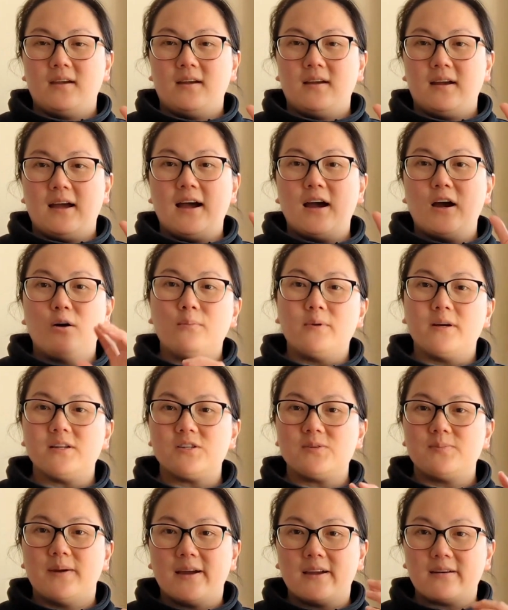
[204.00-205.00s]
how
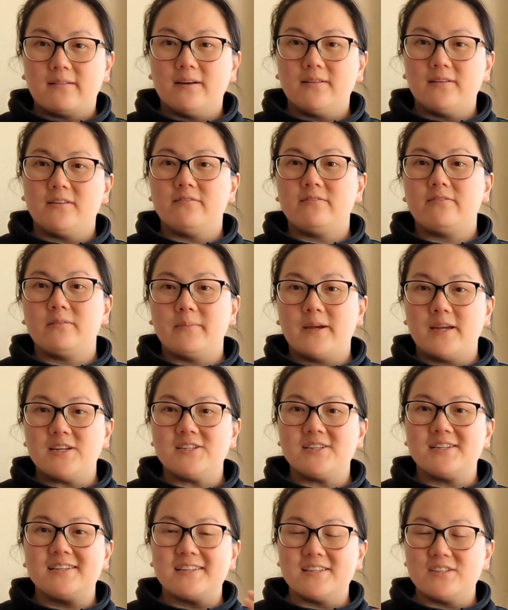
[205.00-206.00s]
much background
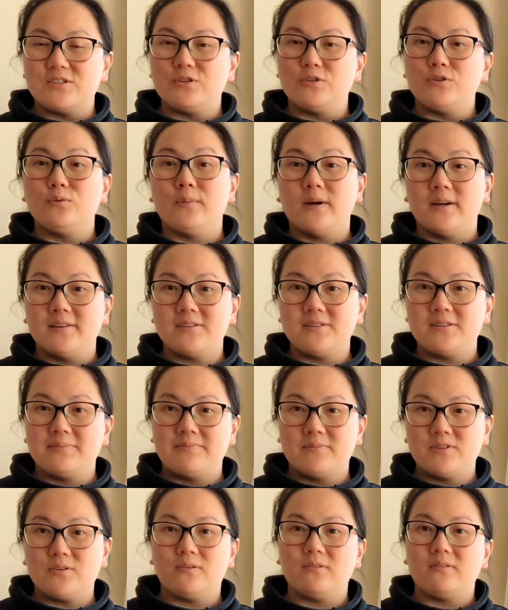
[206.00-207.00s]
information is too much.
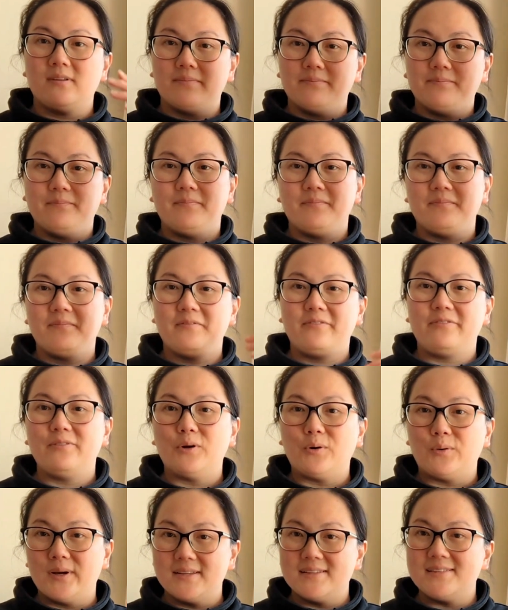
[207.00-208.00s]
So the
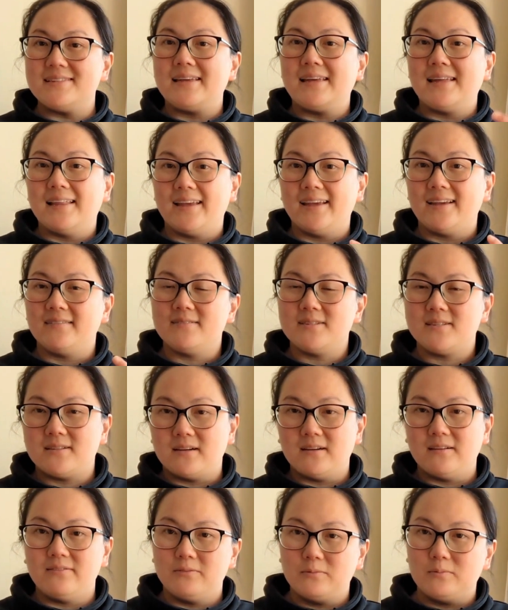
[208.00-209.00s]
floor and ceiling
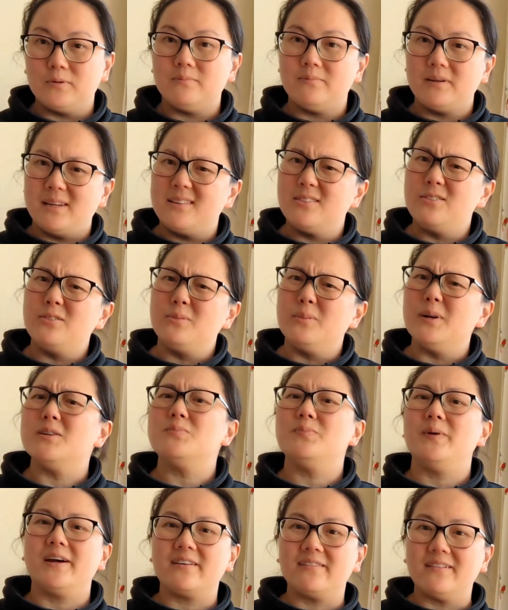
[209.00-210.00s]
stuff would be too much
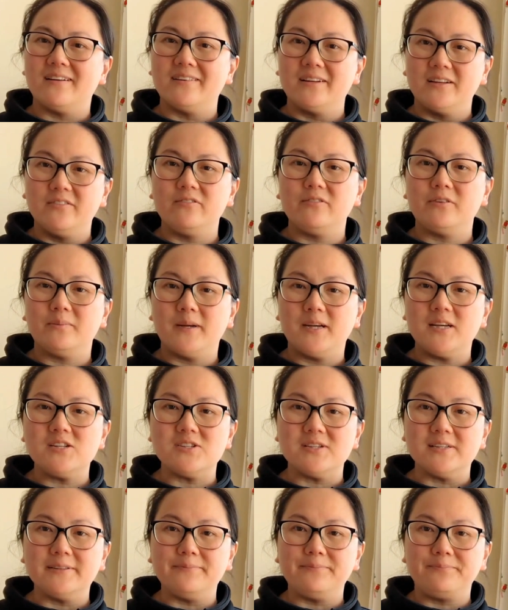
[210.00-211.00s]
background
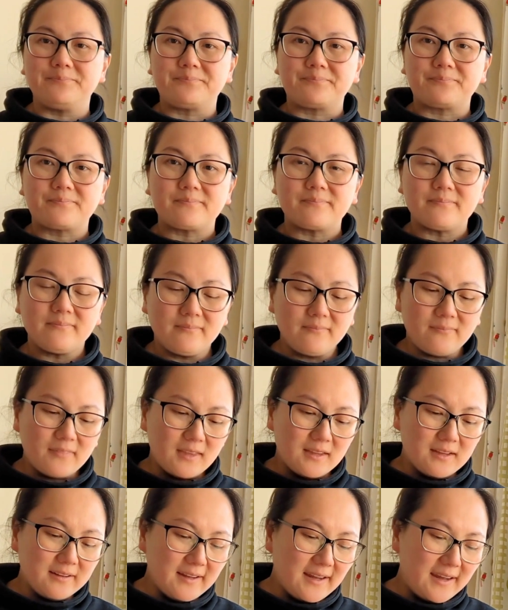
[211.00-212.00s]
information.
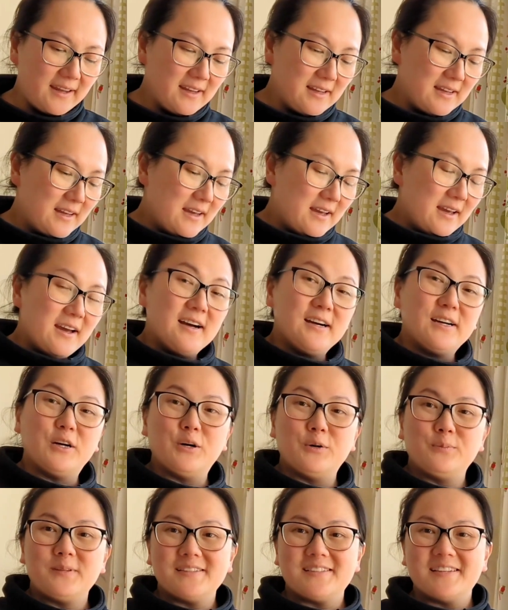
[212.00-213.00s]
Okay, I
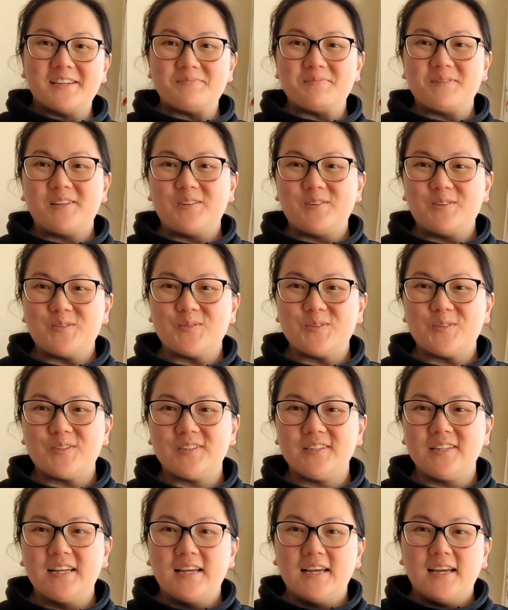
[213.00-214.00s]
hope this has been
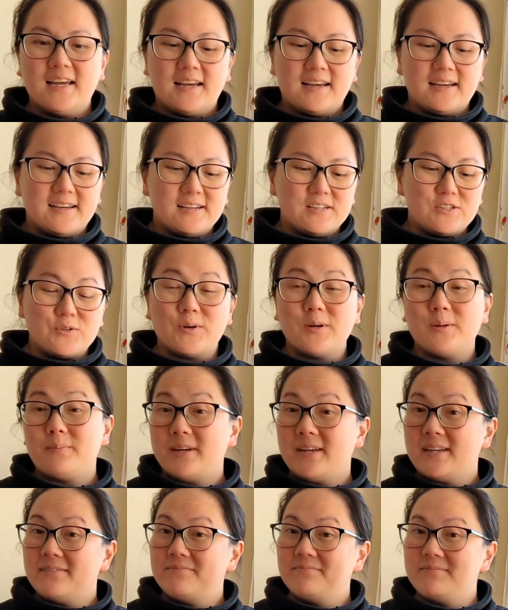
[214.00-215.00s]
useful. Join
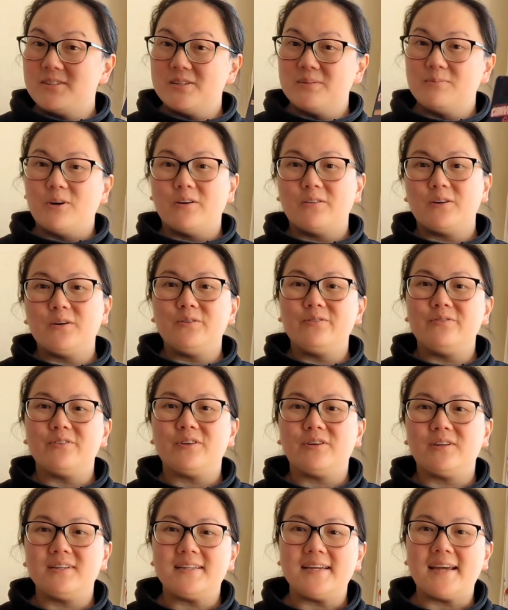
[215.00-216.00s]
me tomorrow
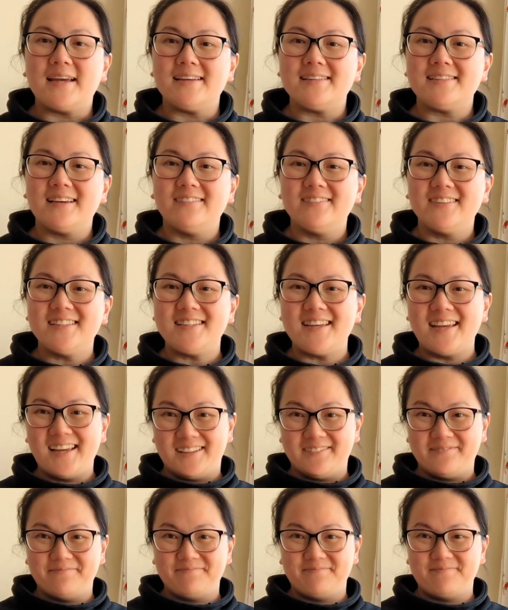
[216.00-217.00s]
for day
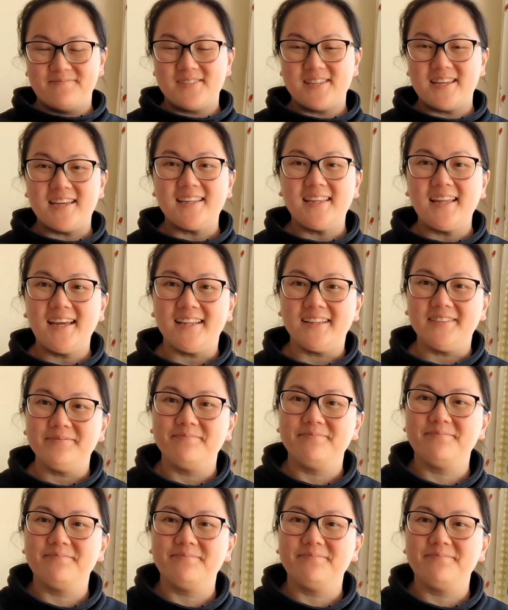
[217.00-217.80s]
17. See you then.